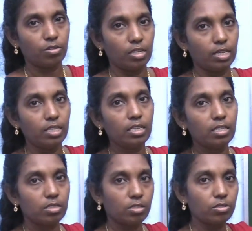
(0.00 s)
learn.
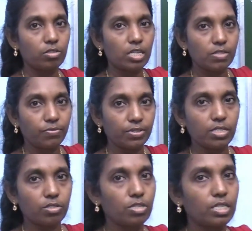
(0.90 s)
So, today's
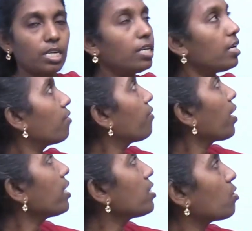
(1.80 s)
first question,
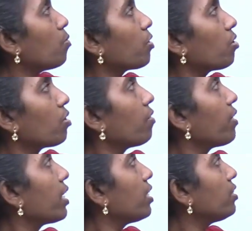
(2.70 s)
define somoclonal
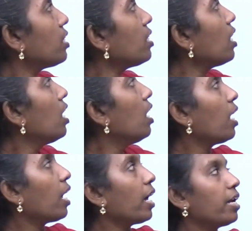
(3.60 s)
variation
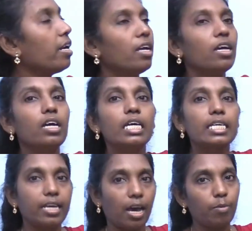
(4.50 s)
and
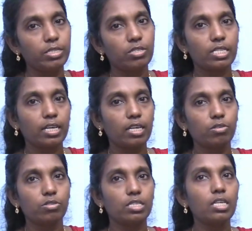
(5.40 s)
gameto. Second
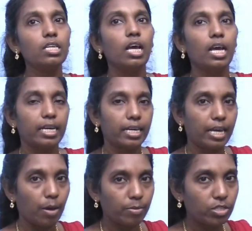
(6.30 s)
question,
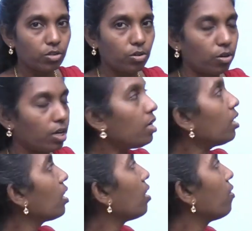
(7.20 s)
gametoclonal
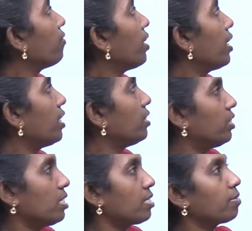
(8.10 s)

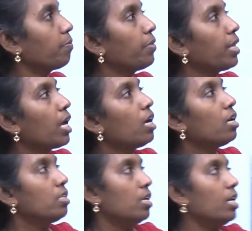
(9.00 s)
variations. Then